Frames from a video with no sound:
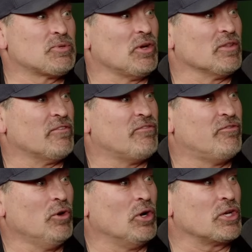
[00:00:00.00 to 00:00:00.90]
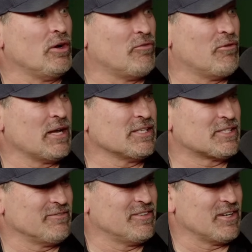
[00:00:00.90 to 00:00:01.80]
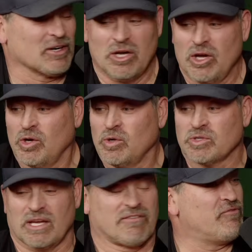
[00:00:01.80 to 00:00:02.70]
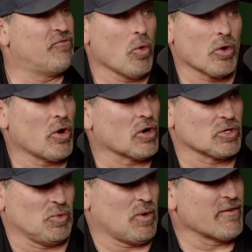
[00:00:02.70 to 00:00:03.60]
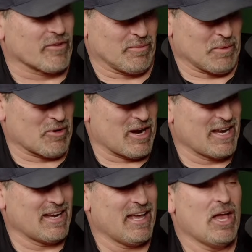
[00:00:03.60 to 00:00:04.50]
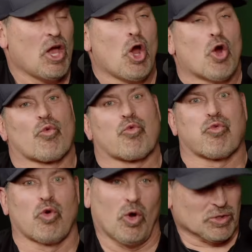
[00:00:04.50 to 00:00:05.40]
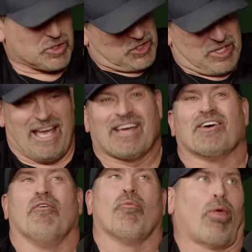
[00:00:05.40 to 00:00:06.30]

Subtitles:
on the foot of Wayne Severe, who's like 4 yards away from him, right? Rolls his ankle.